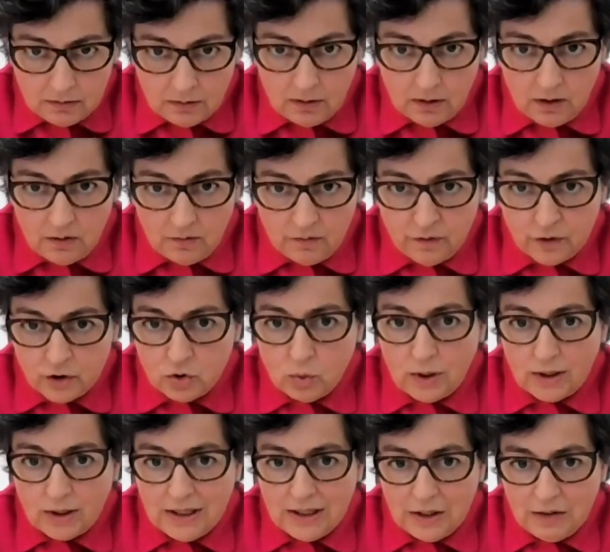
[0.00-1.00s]
The first
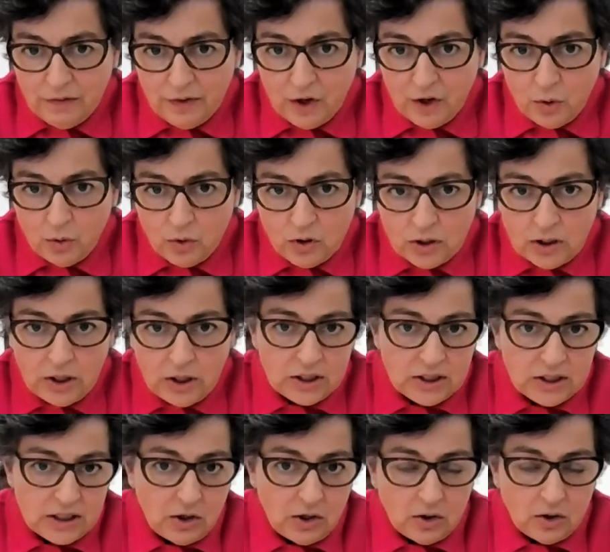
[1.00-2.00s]
one did float,
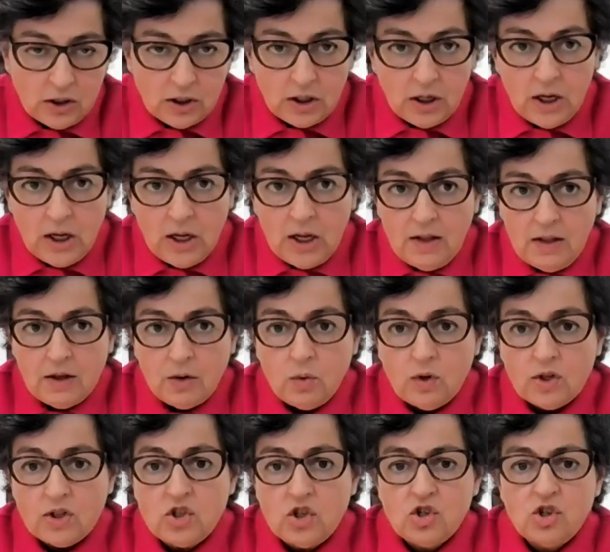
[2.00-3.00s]
the
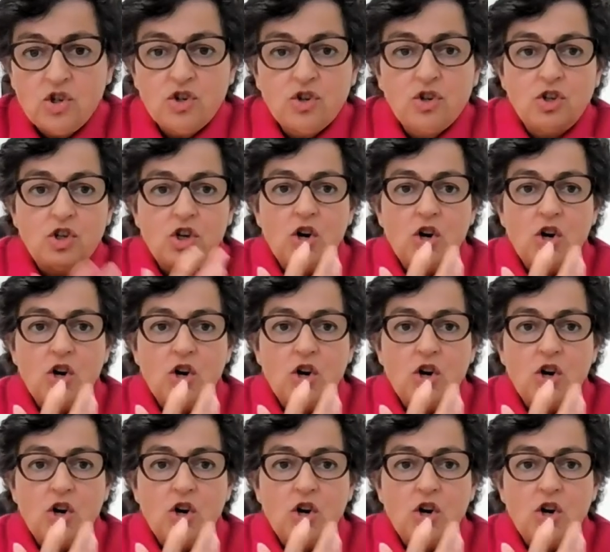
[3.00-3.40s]
question